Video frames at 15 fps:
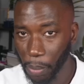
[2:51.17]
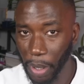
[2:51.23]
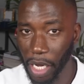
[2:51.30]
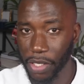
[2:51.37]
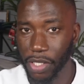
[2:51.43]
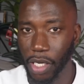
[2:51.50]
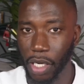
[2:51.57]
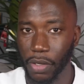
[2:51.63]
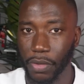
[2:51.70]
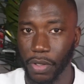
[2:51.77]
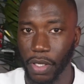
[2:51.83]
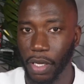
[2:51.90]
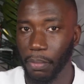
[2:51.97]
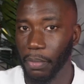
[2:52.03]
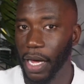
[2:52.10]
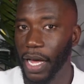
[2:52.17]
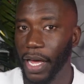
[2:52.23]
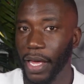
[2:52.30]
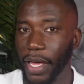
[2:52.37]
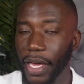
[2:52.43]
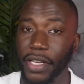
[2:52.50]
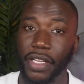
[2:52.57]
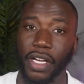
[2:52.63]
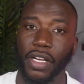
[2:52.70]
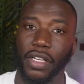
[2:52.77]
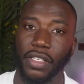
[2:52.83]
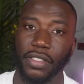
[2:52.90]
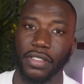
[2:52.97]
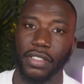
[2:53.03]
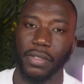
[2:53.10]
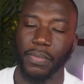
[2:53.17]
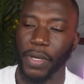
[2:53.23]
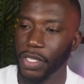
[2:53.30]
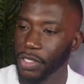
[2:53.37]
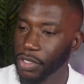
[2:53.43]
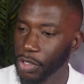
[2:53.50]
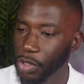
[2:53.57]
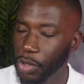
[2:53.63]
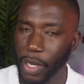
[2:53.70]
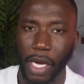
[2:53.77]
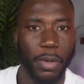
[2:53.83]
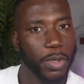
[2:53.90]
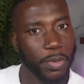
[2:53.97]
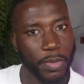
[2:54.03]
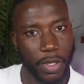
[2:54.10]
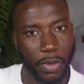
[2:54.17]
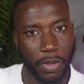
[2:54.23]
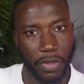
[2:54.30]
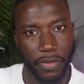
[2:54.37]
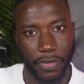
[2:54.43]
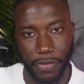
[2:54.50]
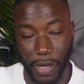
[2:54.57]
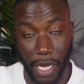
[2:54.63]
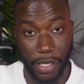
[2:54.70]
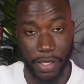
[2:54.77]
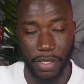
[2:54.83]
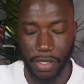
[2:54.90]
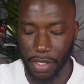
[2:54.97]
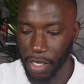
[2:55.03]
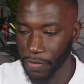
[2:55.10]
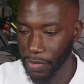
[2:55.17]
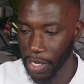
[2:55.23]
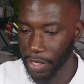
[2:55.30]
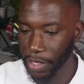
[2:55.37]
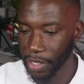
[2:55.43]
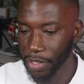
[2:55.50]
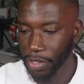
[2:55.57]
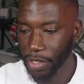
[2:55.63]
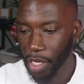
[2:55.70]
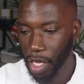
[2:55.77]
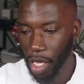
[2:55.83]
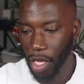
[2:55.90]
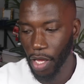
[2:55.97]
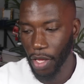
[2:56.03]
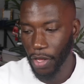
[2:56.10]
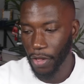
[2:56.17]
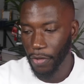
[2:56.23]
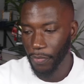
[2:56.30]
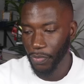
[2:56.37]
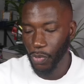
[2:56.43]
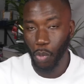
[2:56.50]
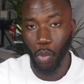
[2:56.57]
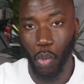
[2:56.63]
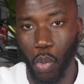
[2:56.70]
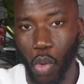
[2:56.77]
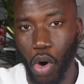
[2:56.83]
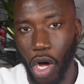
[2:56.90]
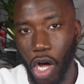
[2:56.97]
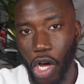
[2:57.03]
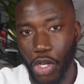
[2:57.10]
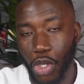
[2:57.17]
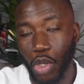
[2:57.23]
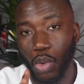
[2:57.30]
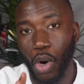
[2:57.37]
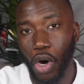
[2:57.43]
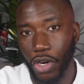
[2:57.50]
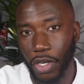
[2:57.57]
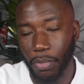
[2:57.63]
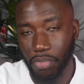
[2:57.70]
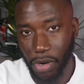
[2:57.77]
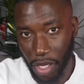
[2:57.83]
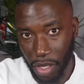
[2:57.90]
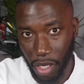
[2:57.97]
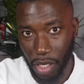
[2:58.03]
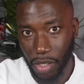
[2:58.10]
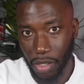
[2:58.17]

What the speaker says: Passer, my editor, person who helps me with finding stuff like this. What are you on, brother?